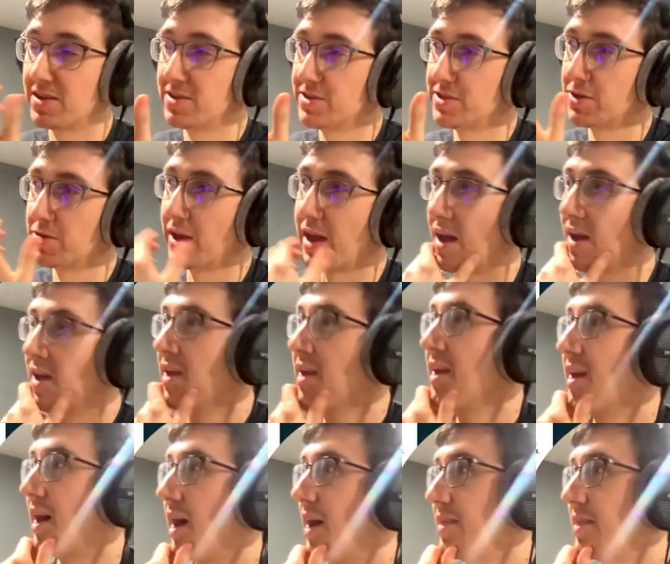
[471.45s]
So yeah,
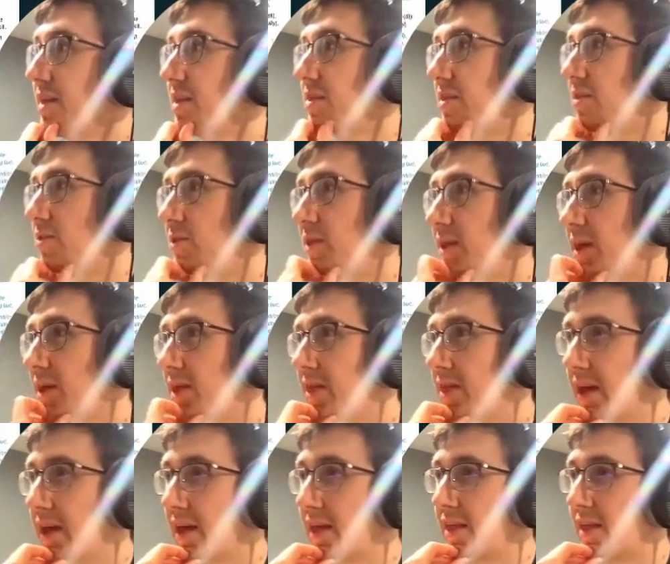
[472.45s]
I think the only other
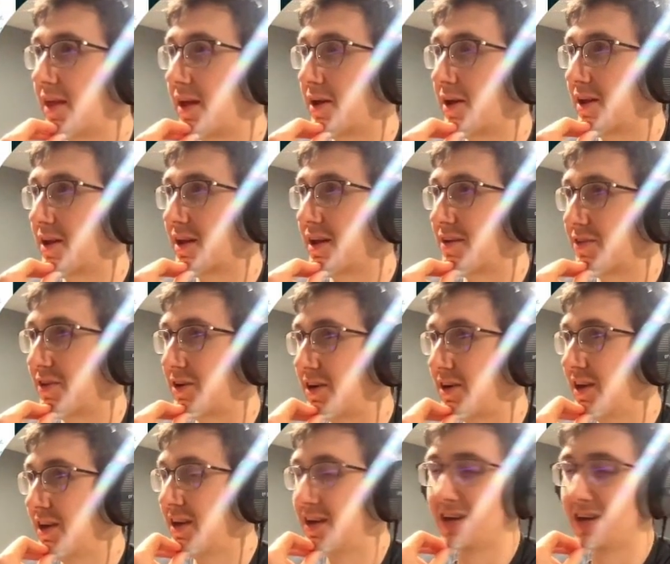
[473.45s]
thing that I'm going to cover